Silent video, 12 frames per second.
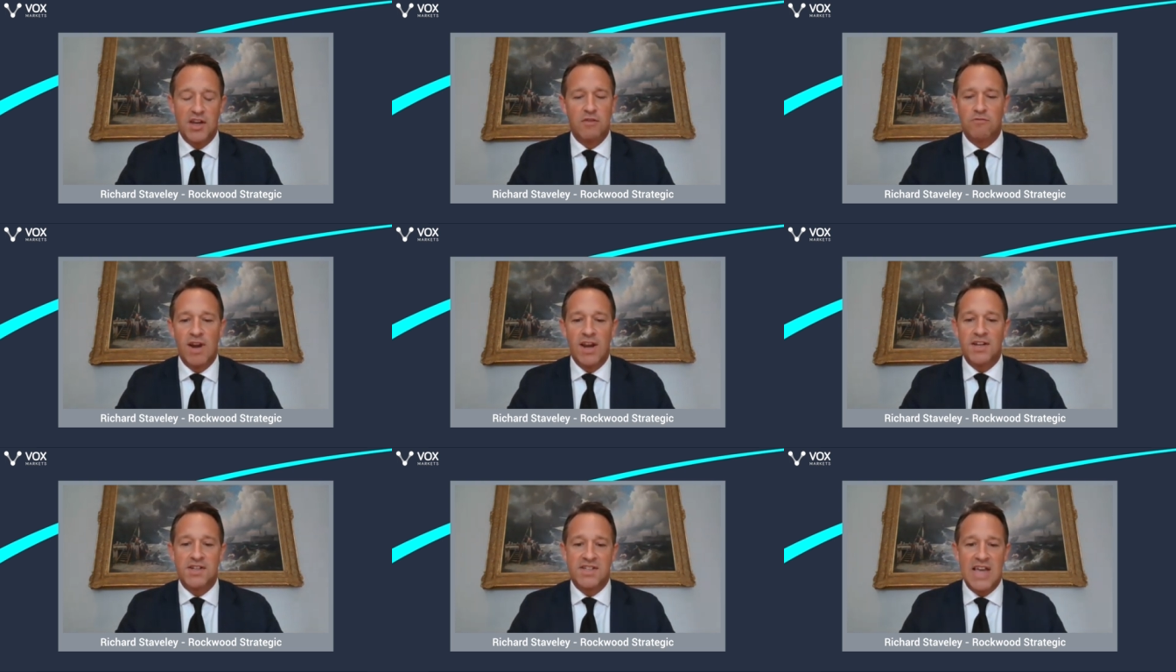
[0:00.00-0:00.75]
You could
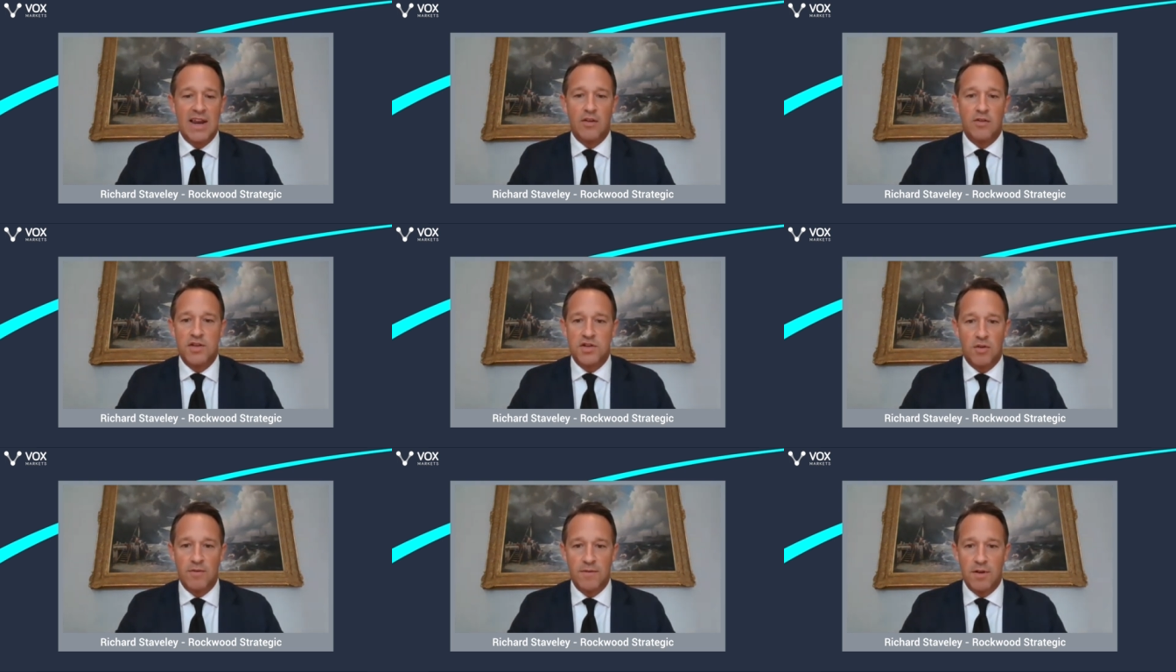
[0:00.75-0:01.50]
really just tell it on the
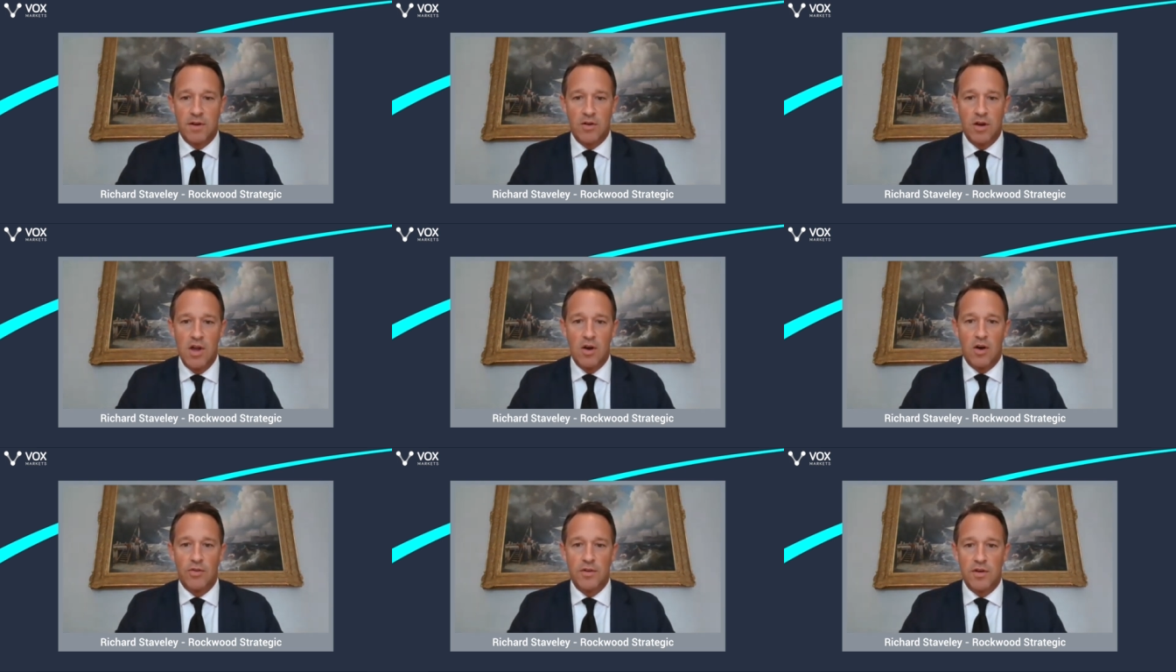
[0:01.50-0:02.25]
shop
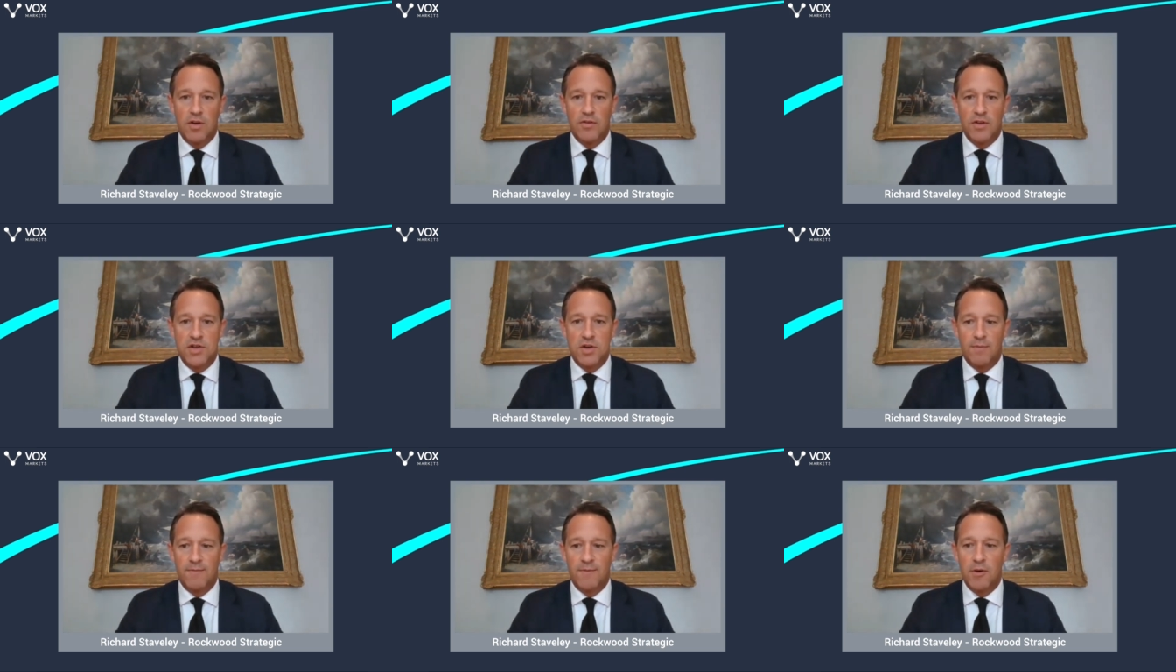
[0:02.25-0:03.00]

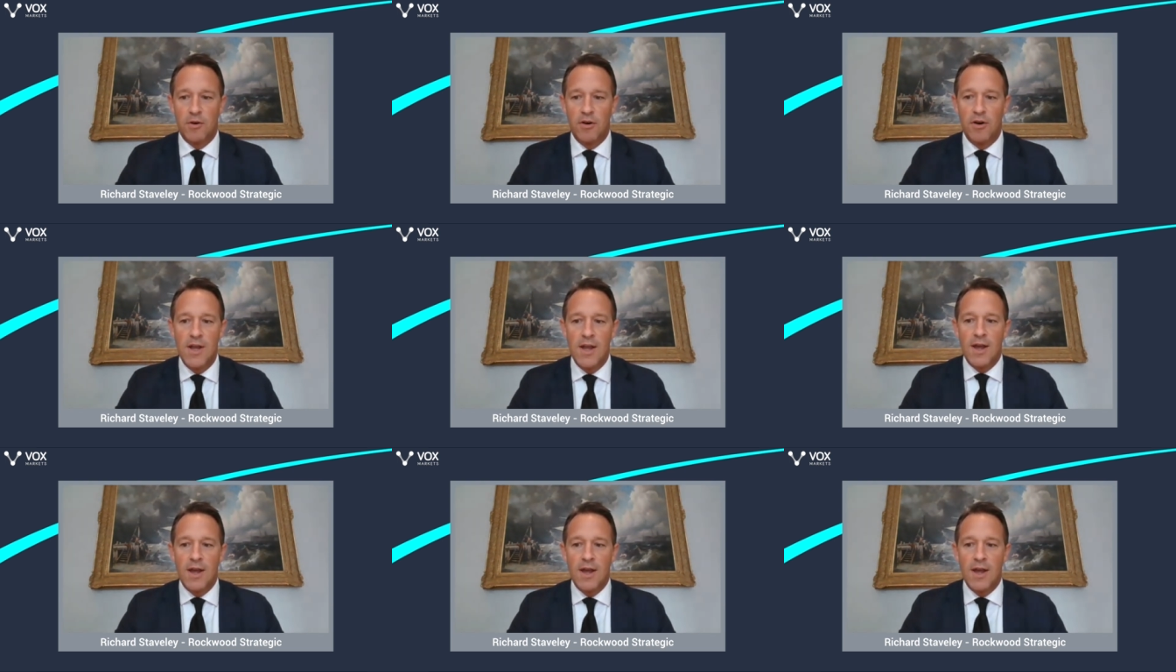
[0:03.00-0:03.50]
shop floor.